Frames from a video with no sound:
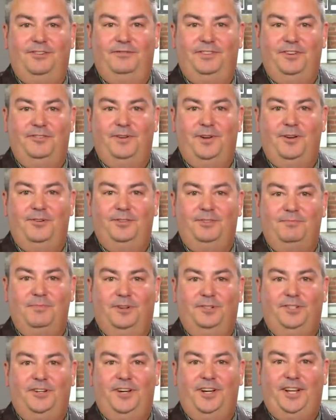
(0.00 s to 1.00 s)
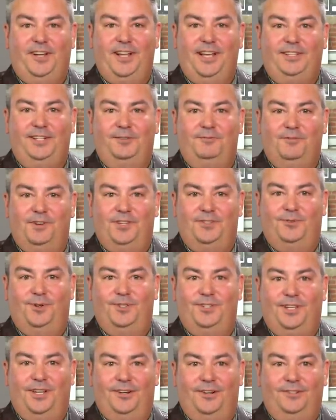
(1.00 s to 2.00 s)
of UNO's Military Connected
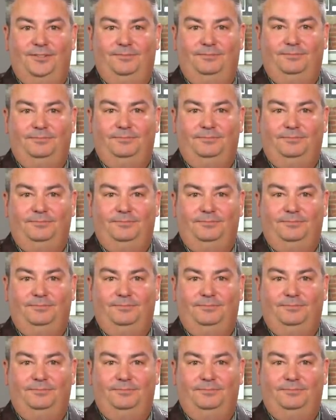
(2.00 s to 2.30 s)
Resource Center.